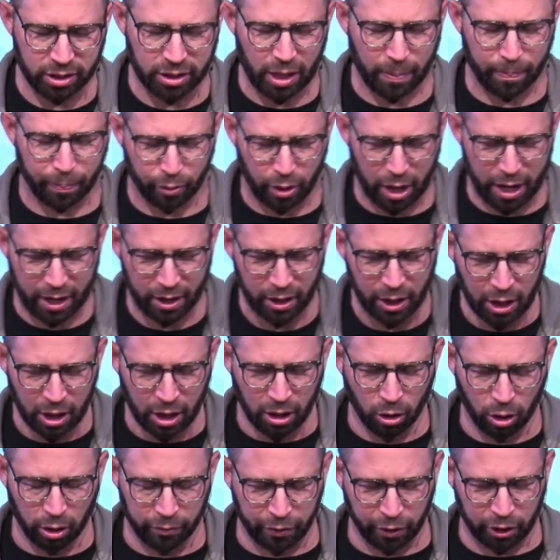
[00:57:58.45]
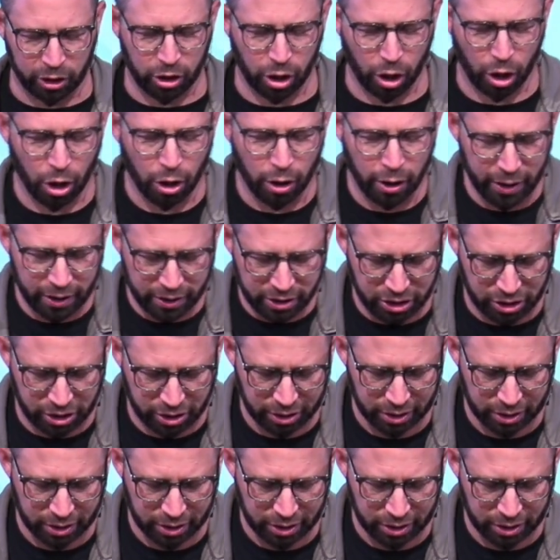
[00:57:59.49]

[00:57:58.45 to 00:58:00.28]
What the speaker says: I pray, Lord, for courage.